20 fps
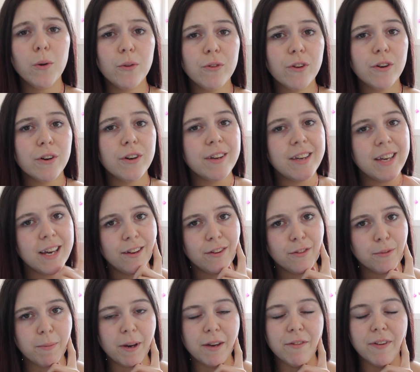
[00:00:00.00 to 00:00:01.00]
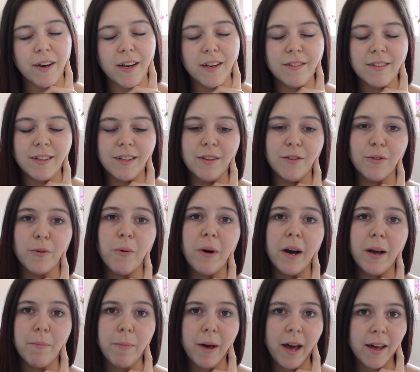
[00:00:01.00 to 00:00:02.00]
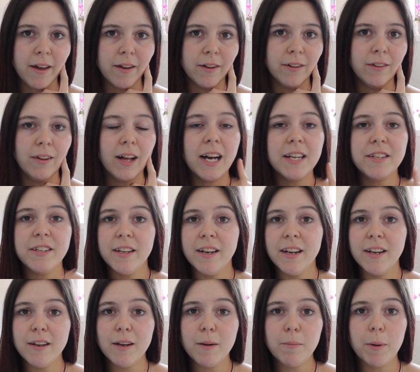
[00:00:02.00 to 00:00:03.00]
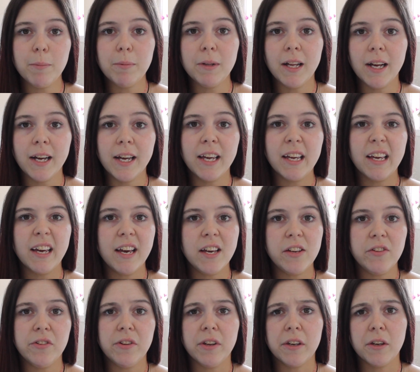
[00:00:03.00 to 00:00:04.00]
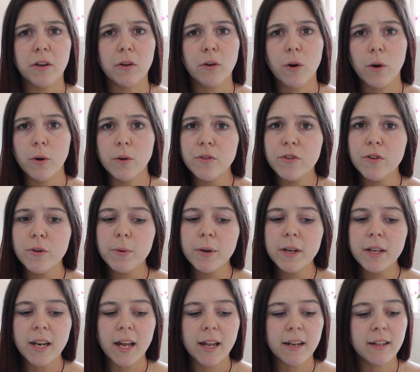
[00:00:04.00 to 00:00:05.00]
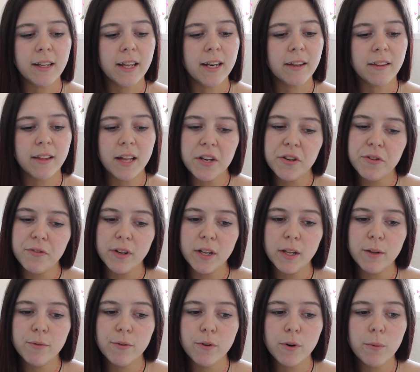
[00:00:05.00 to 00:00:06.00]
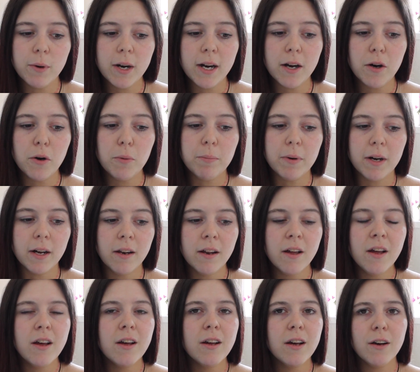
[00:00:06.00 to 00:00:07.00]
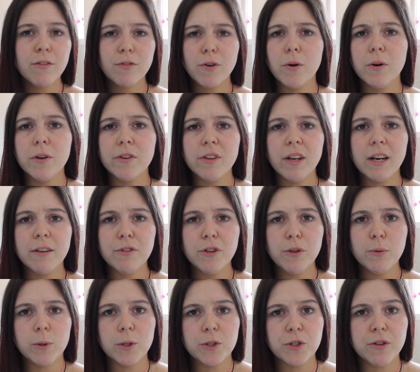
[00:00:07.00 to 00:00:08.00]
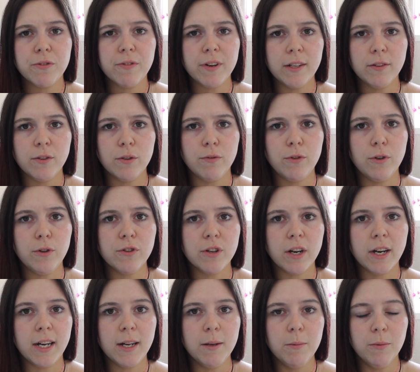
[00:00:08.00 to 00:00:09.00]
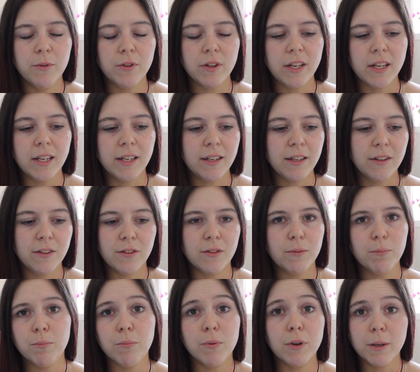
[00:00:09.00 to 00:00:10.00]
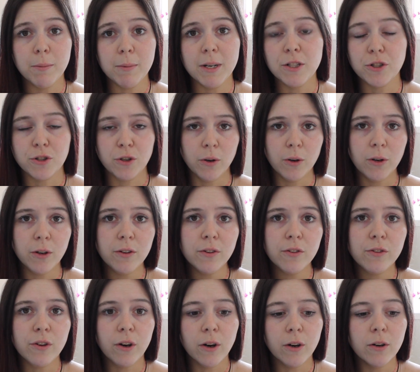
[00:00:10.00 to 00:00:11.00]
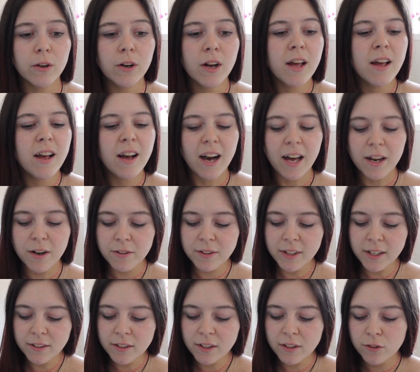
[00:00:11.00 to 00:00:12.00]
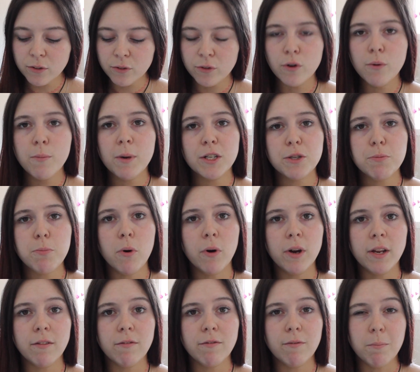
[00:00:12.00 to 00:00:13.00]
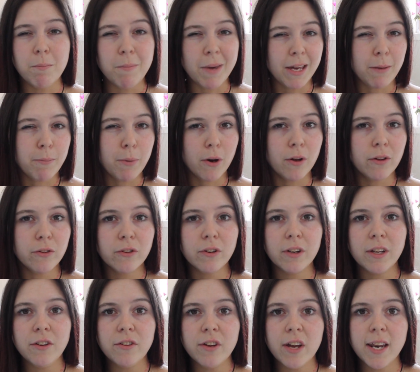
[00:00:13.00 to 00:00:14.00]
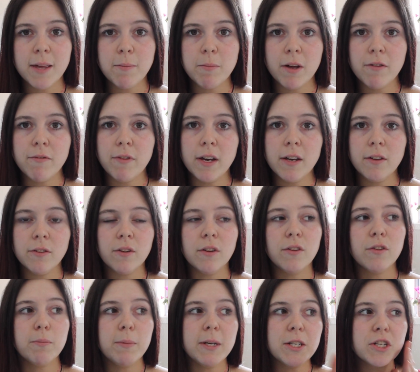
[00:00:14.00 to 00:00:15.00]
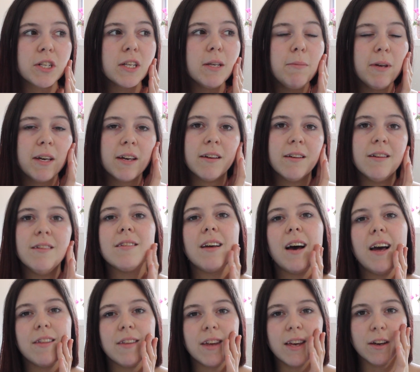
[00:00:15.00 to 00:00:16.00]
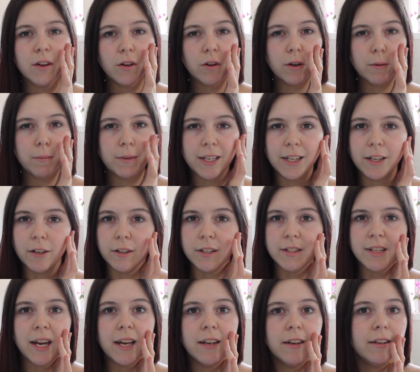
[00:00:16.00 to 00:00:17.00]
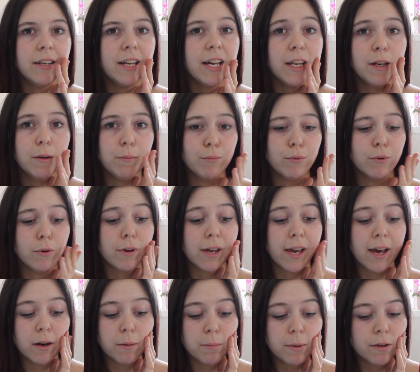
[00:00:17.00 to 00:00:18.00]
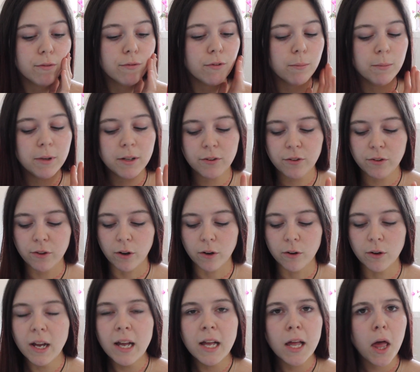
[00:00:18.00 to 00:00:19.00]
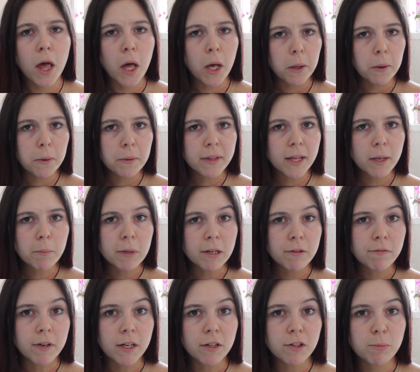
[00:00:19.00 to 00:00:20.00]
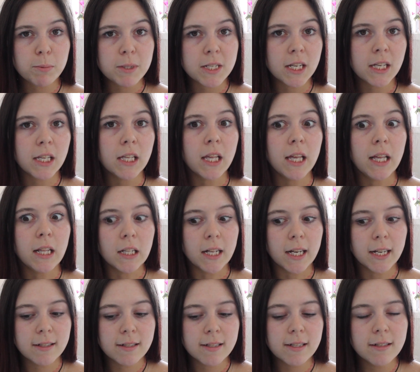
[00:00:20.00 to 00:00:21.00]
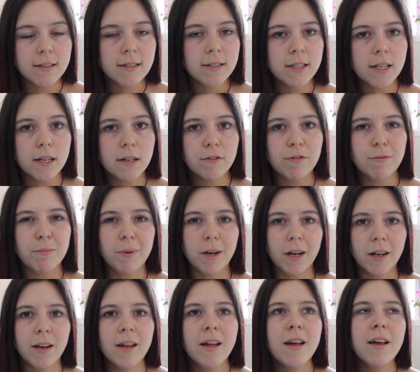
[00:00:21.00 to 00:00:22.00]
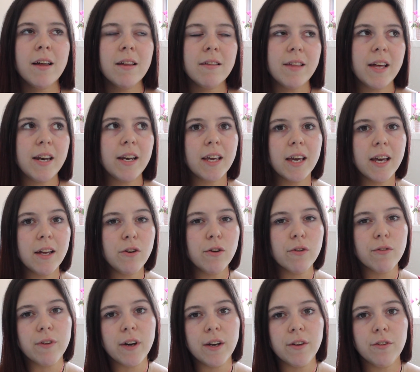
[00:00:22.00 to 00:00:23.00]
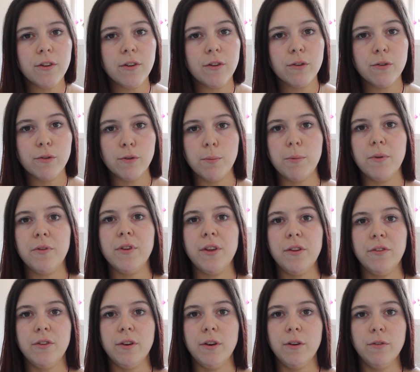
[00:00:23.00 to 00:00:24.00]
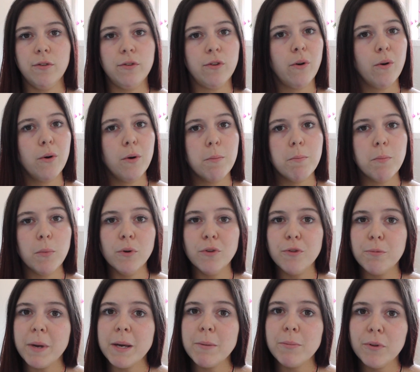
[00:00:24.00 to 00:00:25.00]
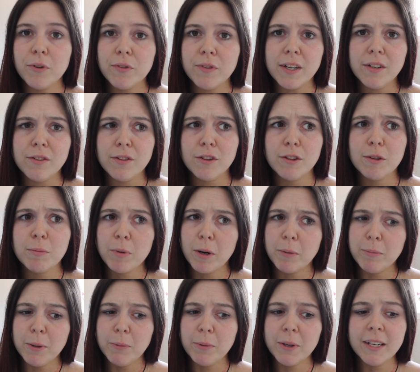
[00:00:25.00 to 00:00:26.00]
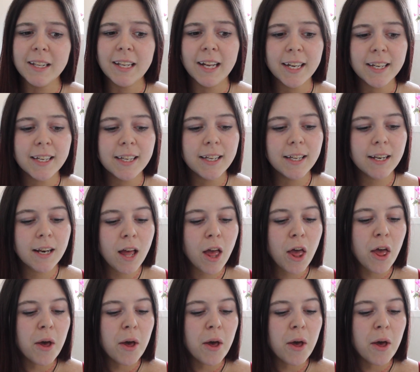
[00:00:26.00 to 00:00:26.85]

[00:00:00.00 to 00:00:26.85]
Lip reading: Also, yes, my face is quite pale. I did end up applying a second coat to it and letting that develop for a while, but of course after you wash your face a few times it is pretty much gone, so I don't think there's too much point me personally tanning my face, especially because I think it got a bit irritated and broke out a bit from it. So I don't think my face particularly likes this stuff, but then again, your face is super sensitive, so most people's faces probably wouldn't like it.